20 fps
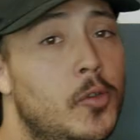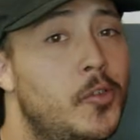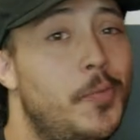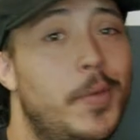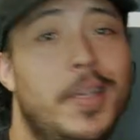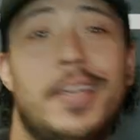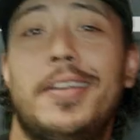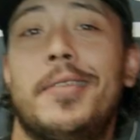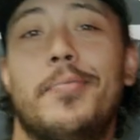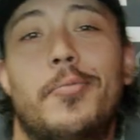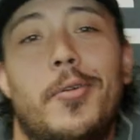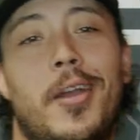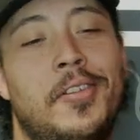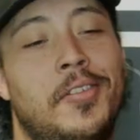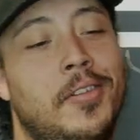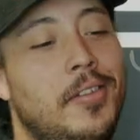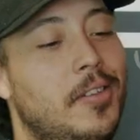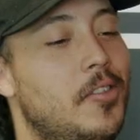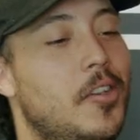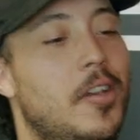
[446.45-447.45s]
speed
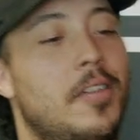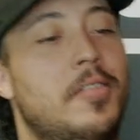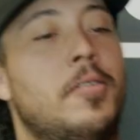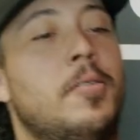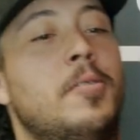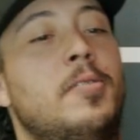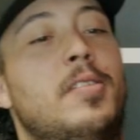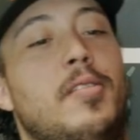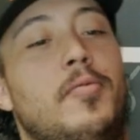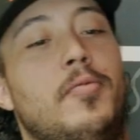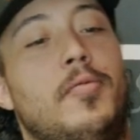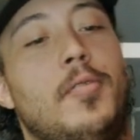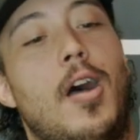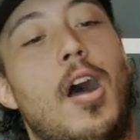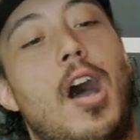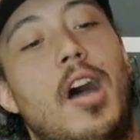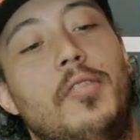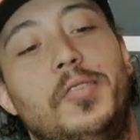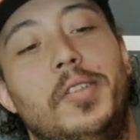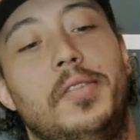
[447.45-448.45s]
compression adjusters have
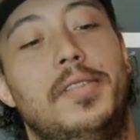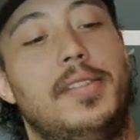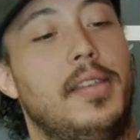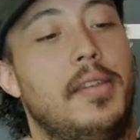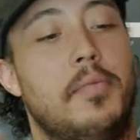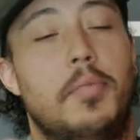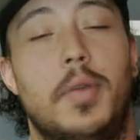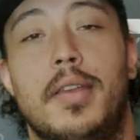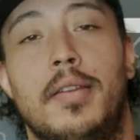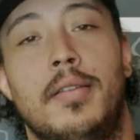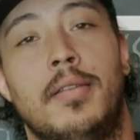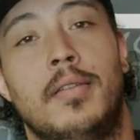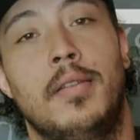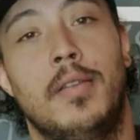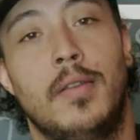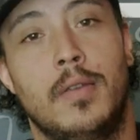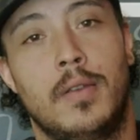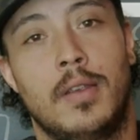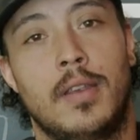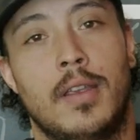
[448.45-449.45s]
obviously been
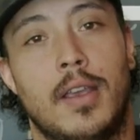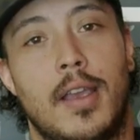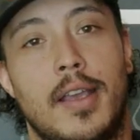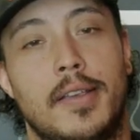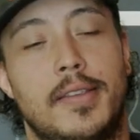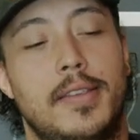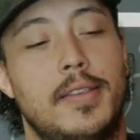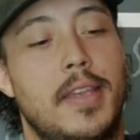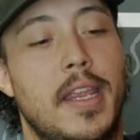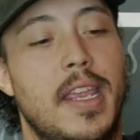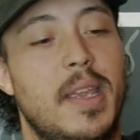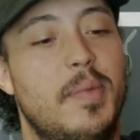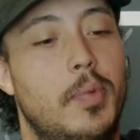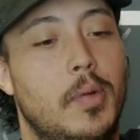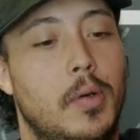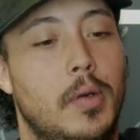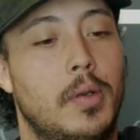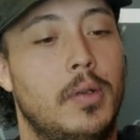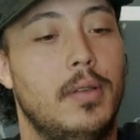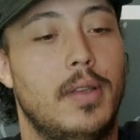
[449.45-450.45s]
a
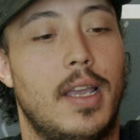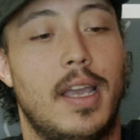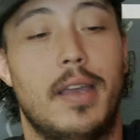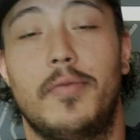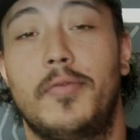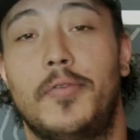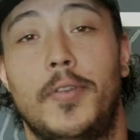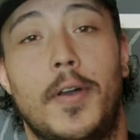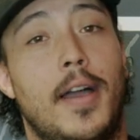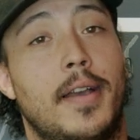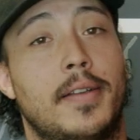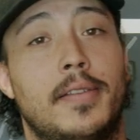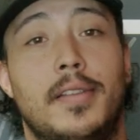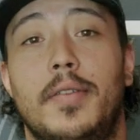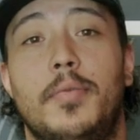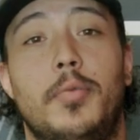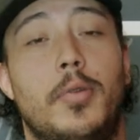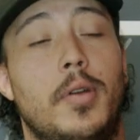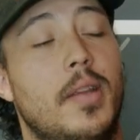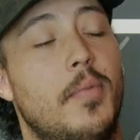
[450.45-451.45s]
staple at Fox.
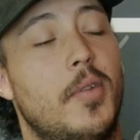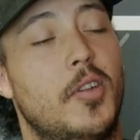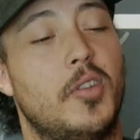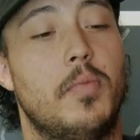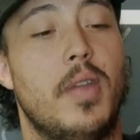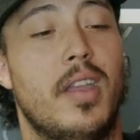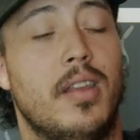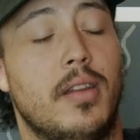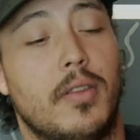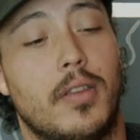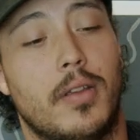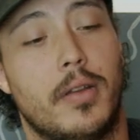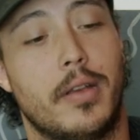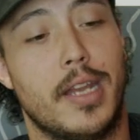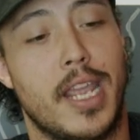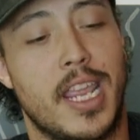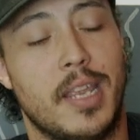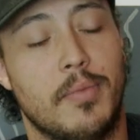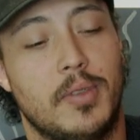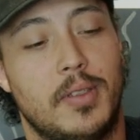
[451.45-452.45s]
They pretty much made it their
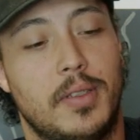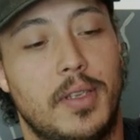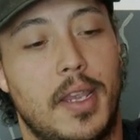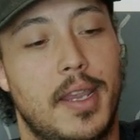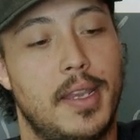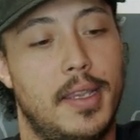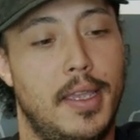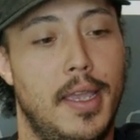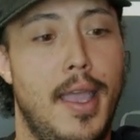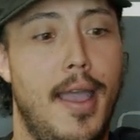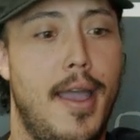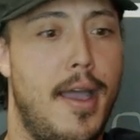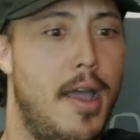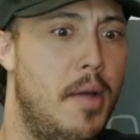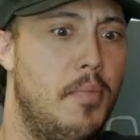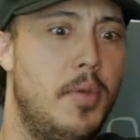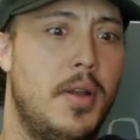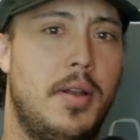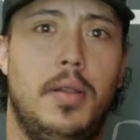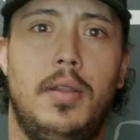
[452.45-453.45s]
namesake,
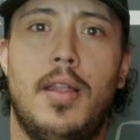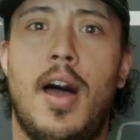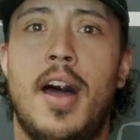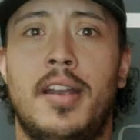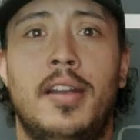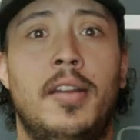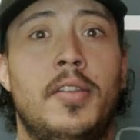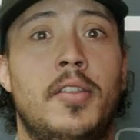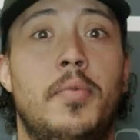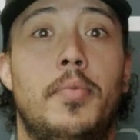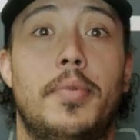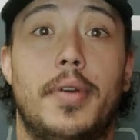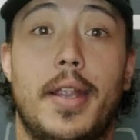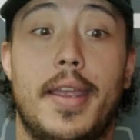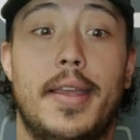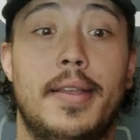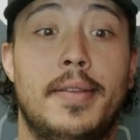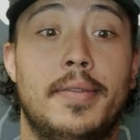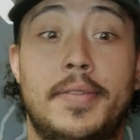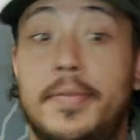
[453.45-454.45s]
but a lot of other
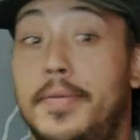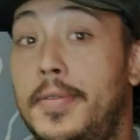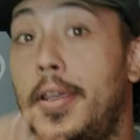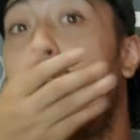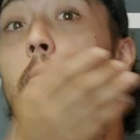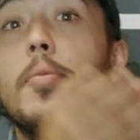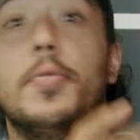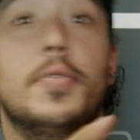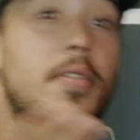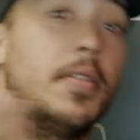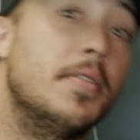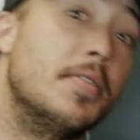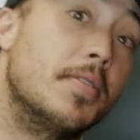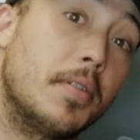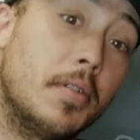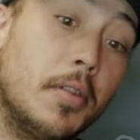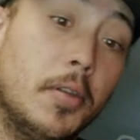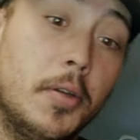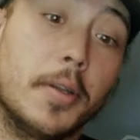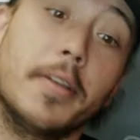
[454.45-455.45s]
brands, Dobinsons
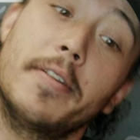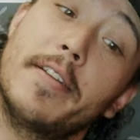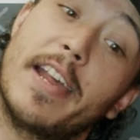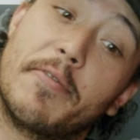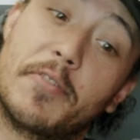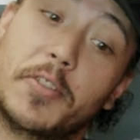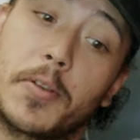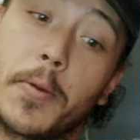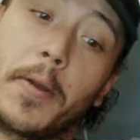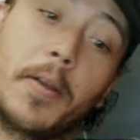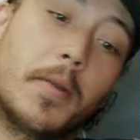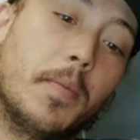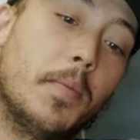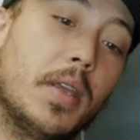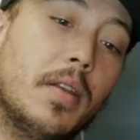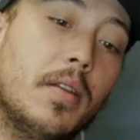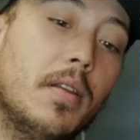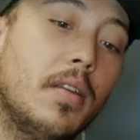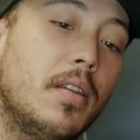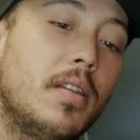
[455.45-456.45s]
included, have
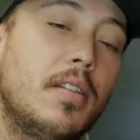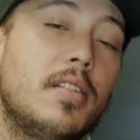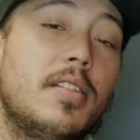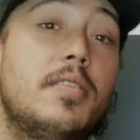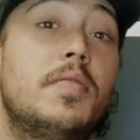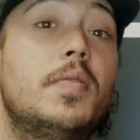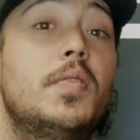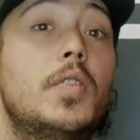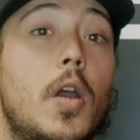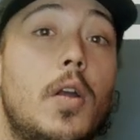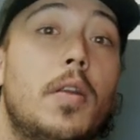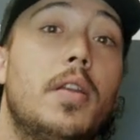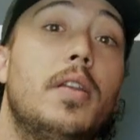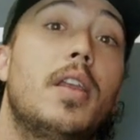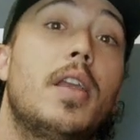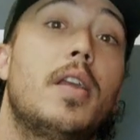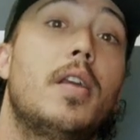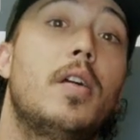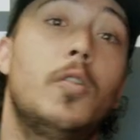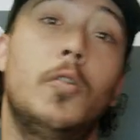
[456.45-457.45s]
started
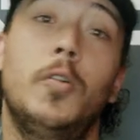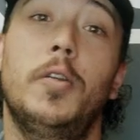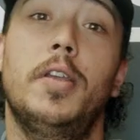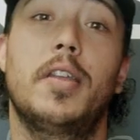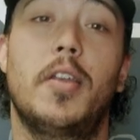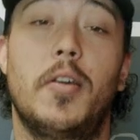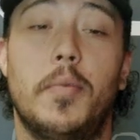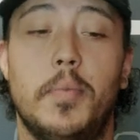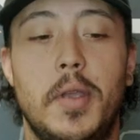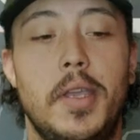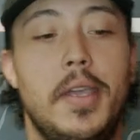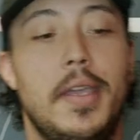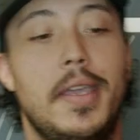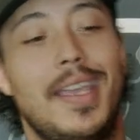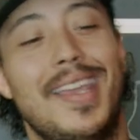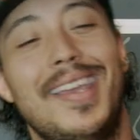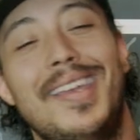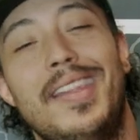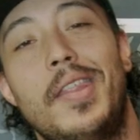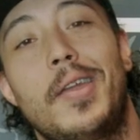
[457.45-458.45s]
including them
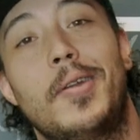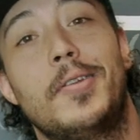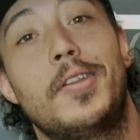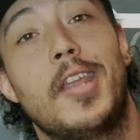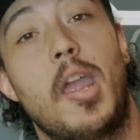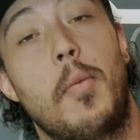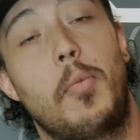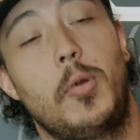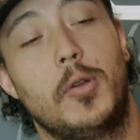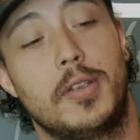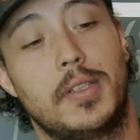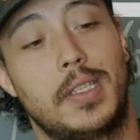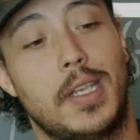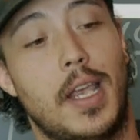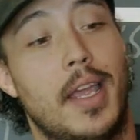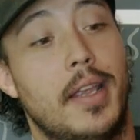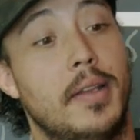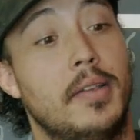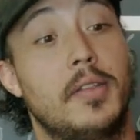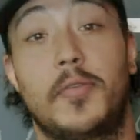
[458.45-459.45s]
in their damper
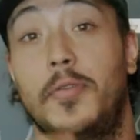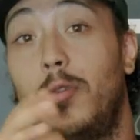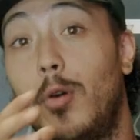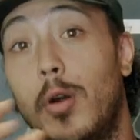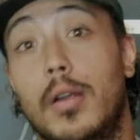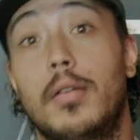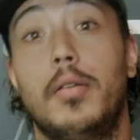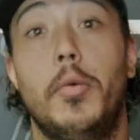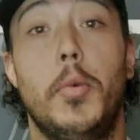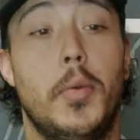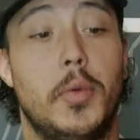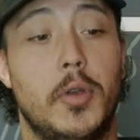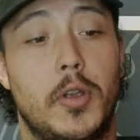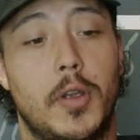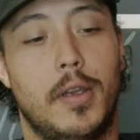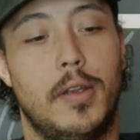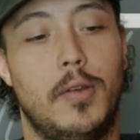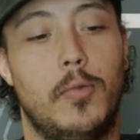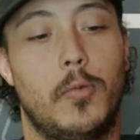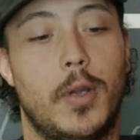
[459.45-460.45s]
designs for
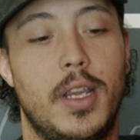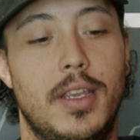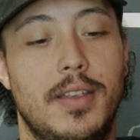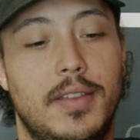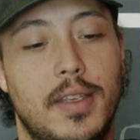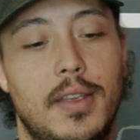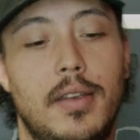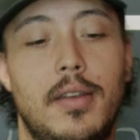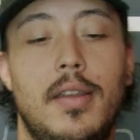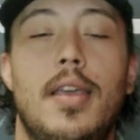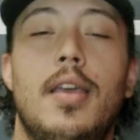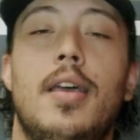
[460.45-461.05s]
good reason.